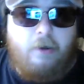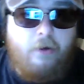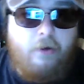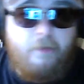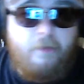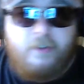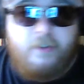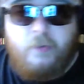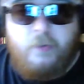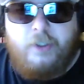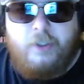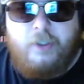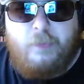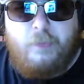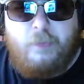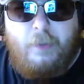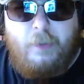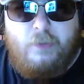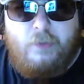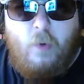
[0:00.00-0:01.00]
it on my Switch
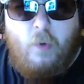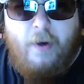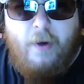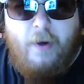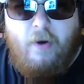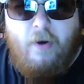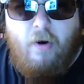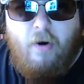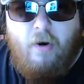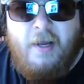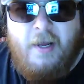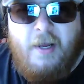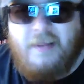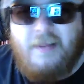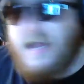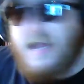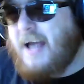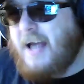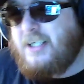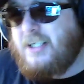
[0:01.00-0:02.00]
because why not?
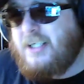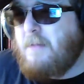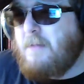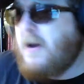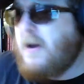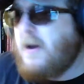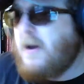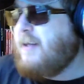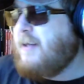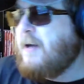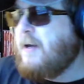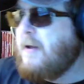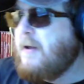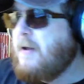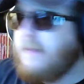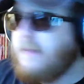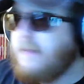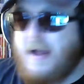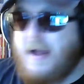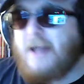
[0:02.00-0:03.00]
That
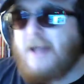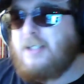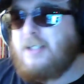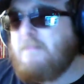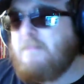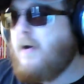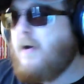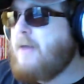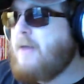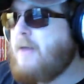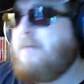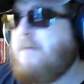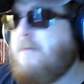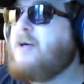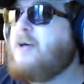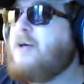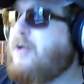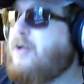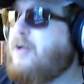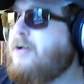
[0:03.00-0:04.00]
actually might be
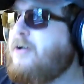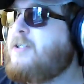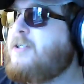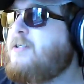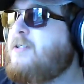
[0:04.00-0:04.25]
a good